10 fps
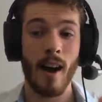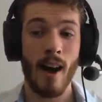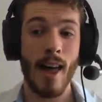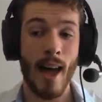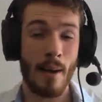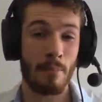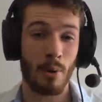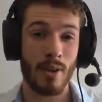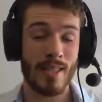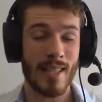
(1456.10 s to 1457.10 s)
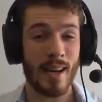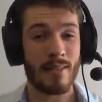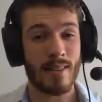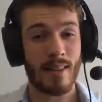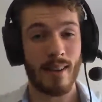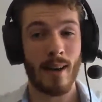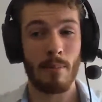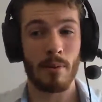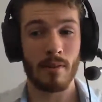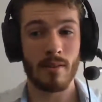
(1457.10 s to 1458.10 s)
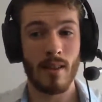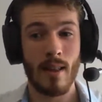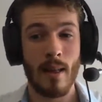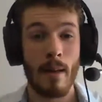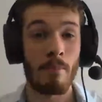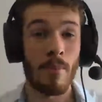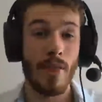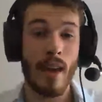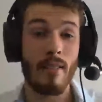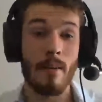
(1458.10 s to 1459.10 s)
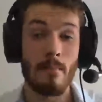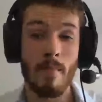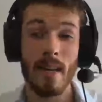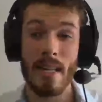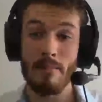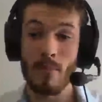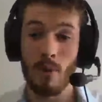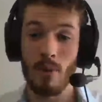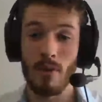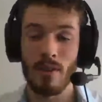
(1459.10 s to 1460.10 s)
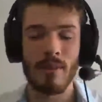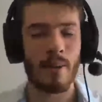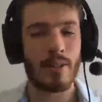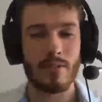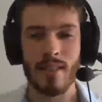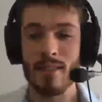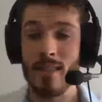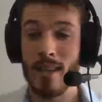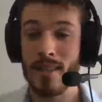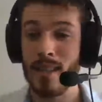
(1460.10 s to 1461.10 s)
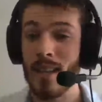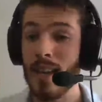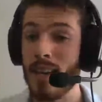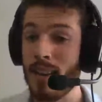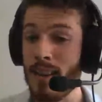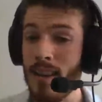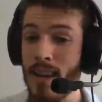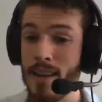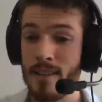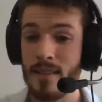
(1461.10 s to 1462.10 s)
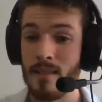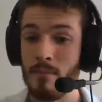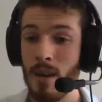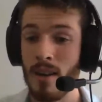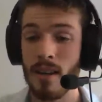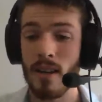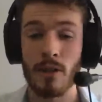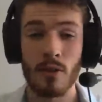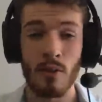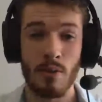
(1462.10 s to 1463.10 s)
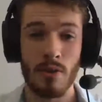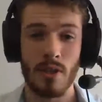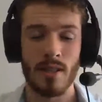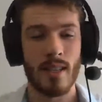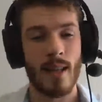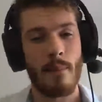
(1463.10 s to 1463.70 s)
I am pointing out a couple, but there are many more. That was fantastic and excellent, Mark. Gorgeous.